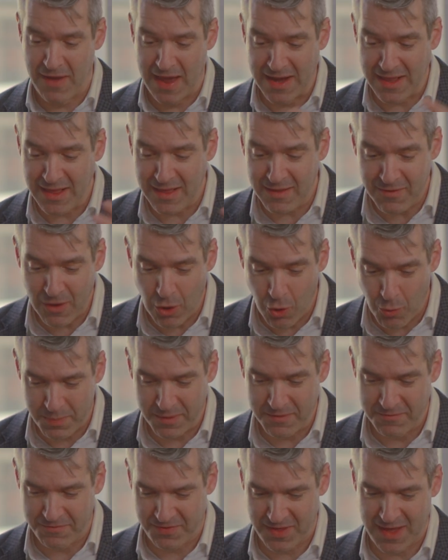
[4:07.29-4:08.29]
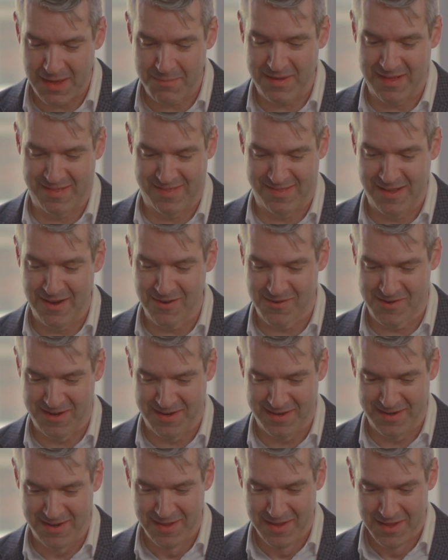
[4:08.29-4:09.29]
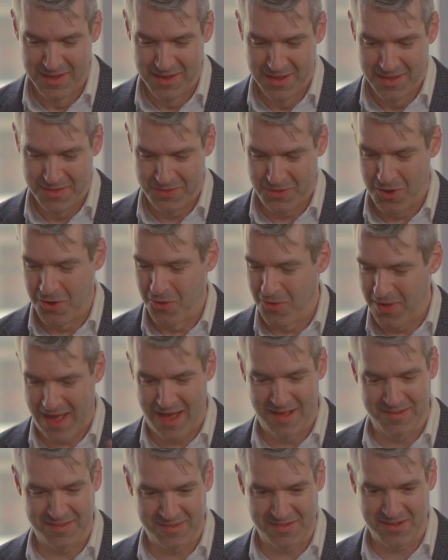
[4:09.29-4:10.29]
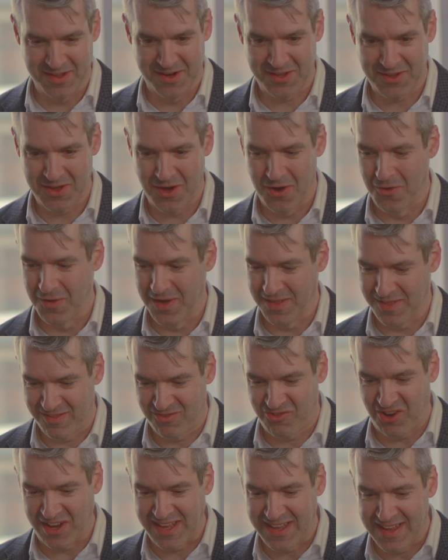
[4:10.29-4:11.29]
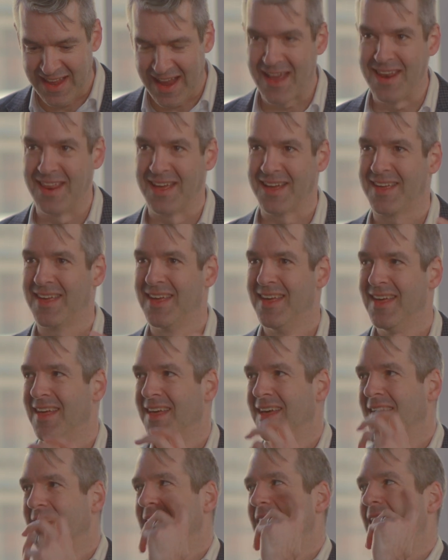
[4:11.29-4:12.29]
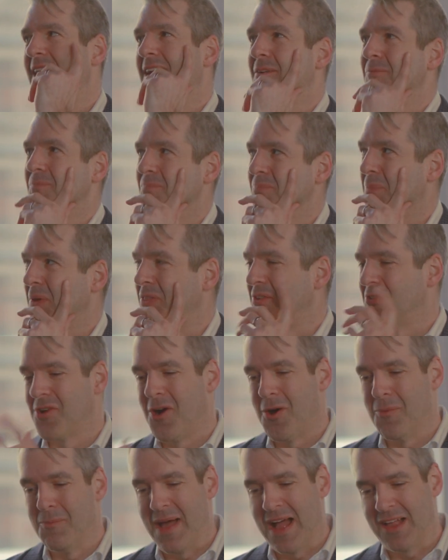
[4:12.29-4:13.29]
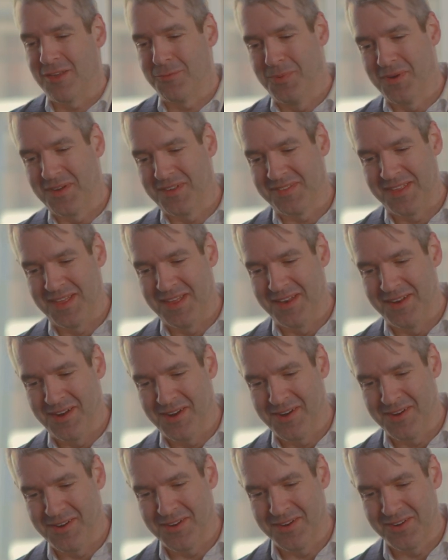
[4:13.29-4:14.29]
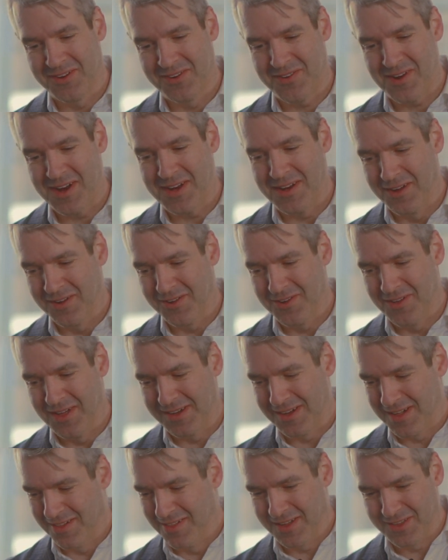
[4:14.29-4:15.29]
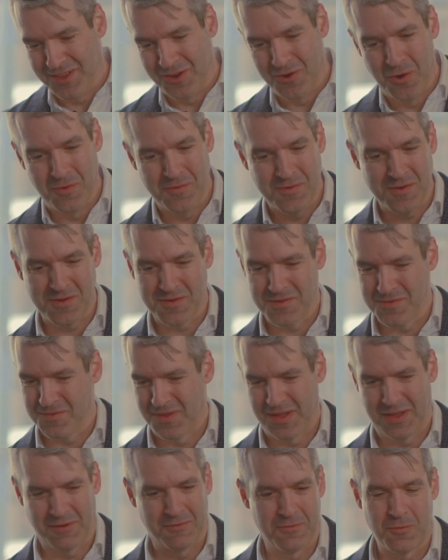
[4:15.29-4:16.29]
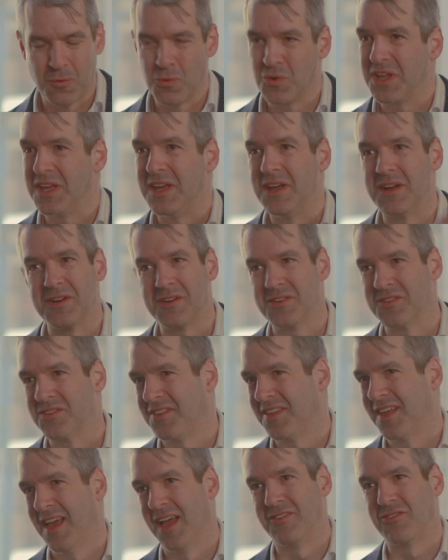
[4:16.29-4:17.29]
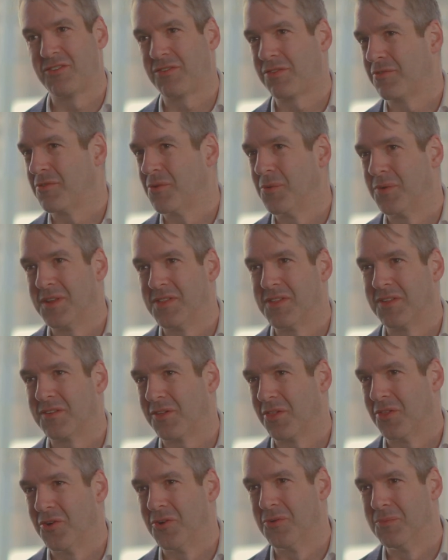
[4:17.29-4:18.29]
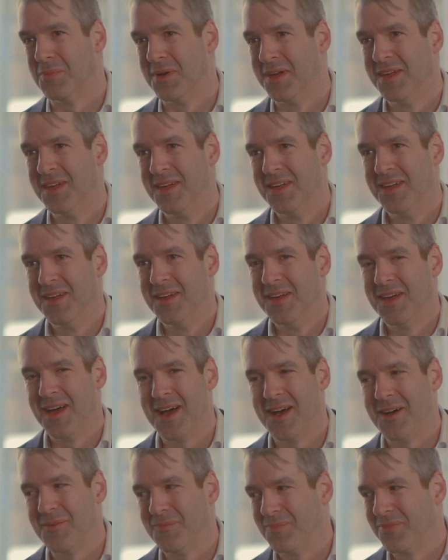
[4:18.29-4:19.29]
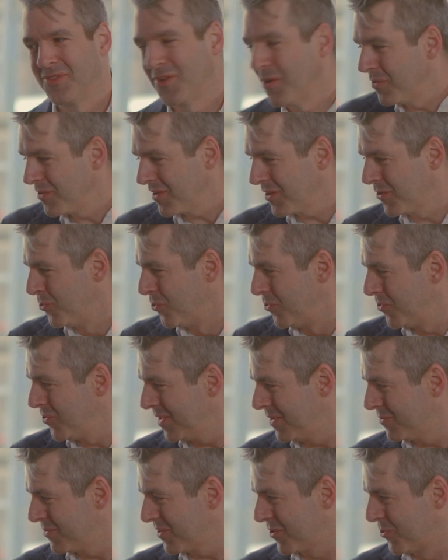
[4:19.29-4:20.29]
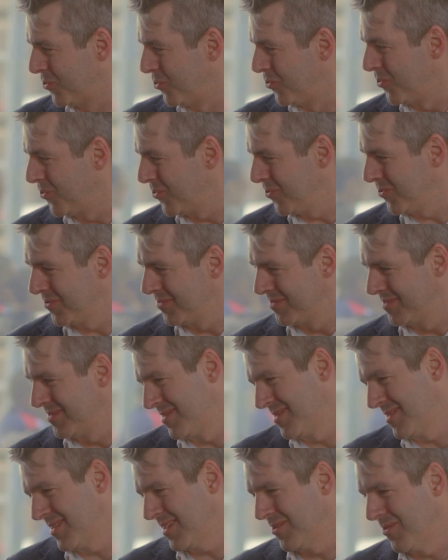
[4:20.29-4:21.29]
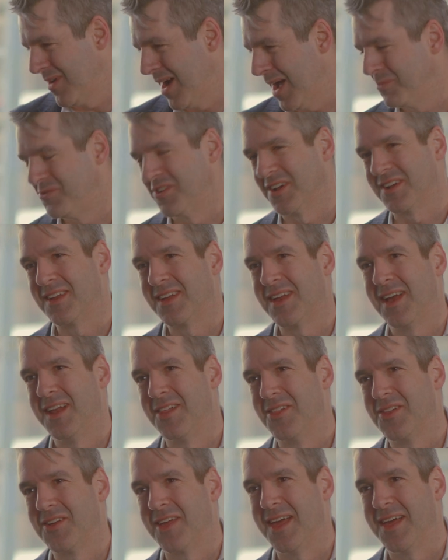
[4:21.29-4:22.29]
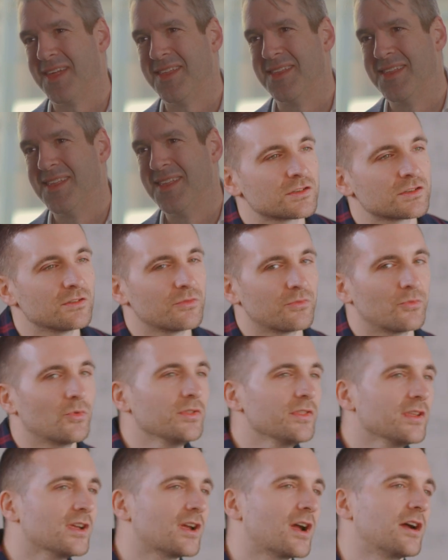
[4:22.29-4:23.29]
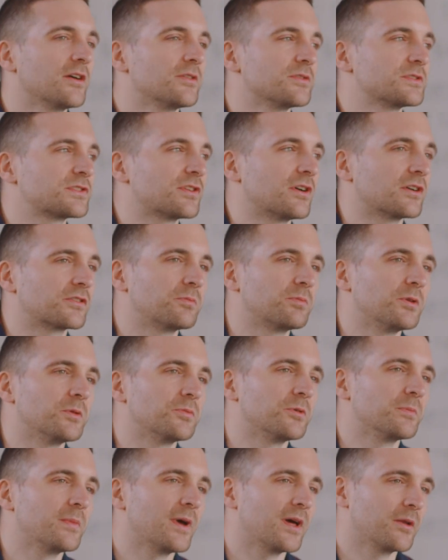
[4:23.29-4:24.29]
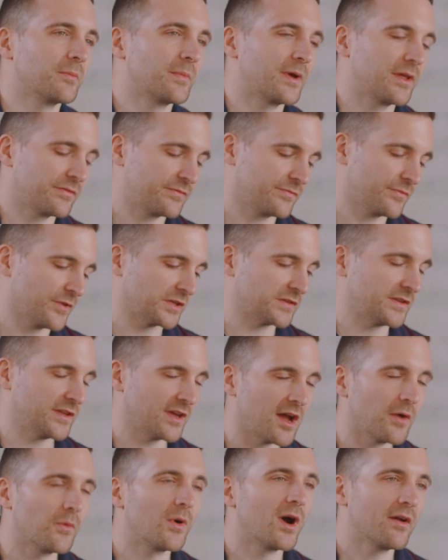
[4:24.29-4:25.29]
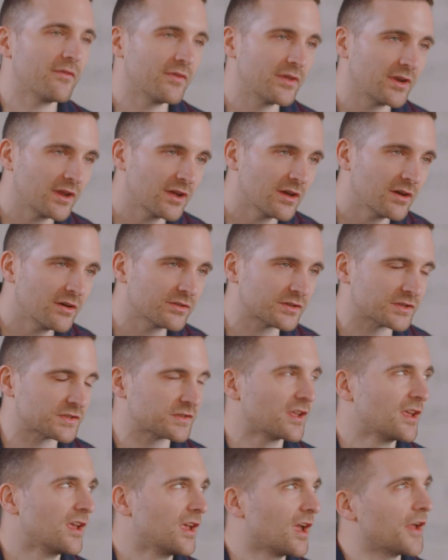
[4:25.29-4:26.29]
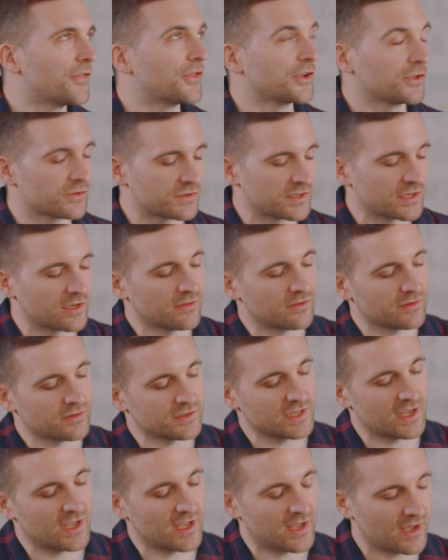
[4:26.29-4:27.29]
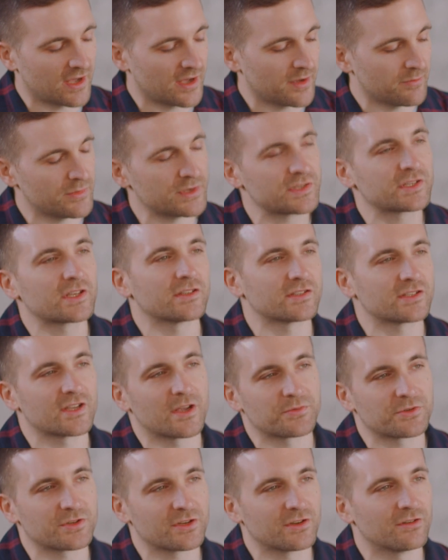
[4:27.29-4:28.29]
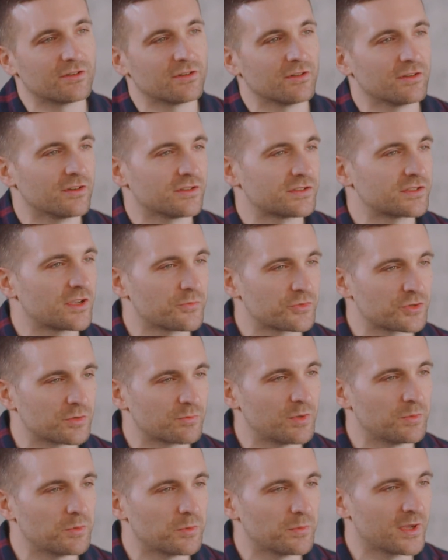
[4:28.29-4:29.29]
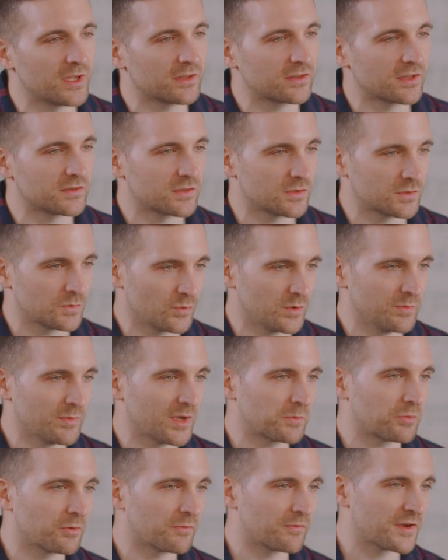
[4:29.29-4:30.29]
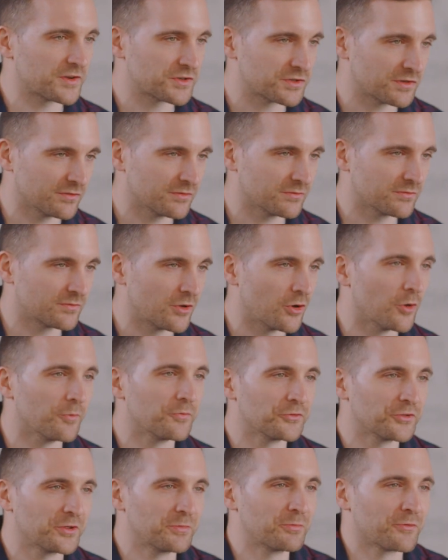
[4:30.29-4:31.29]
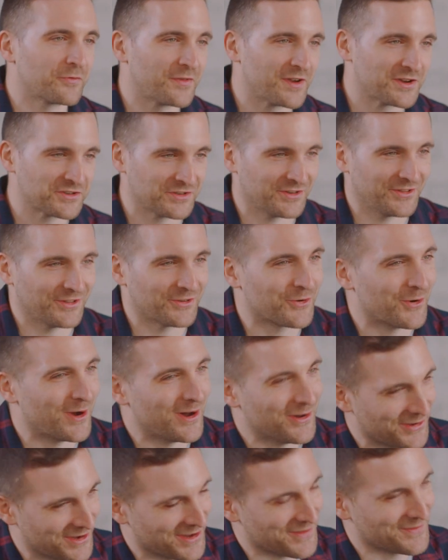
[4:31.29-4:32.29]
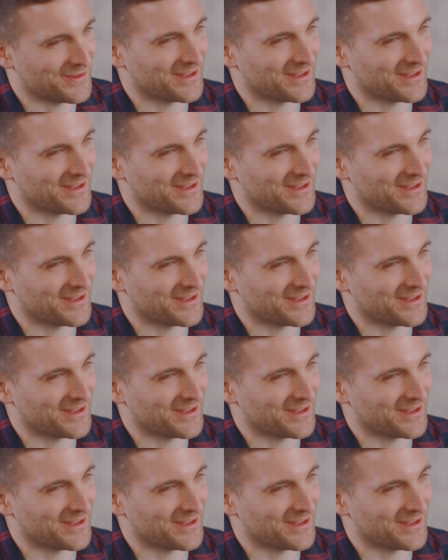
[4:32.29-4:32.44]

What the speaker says: any open flame gets near it, the whole house is going to go. It's gigantic. But they're all matchbooks that her great uncle had collected over 40 years and just threw into this globe. So it was a cool object to kind of look at. So one thing I always talk to people about DIY video, because I think there's a misconception or an assumption people make that since we make hopefully professional quality